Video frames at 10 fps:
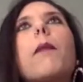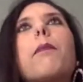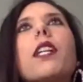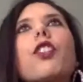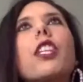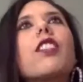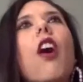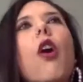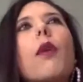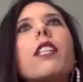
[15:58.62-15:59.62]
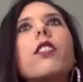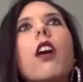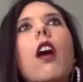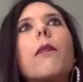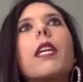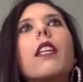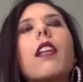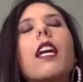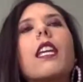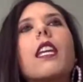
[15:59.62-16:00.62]
But she's always taught me,
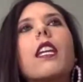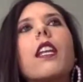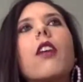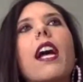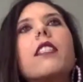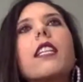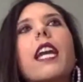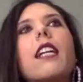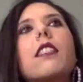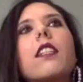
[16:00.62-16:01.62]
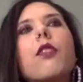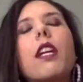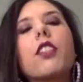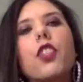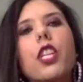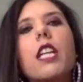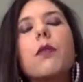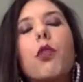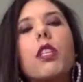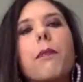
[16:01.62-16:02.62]
like, you know, as a casting director, she has
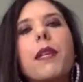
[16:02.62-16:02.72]
more of the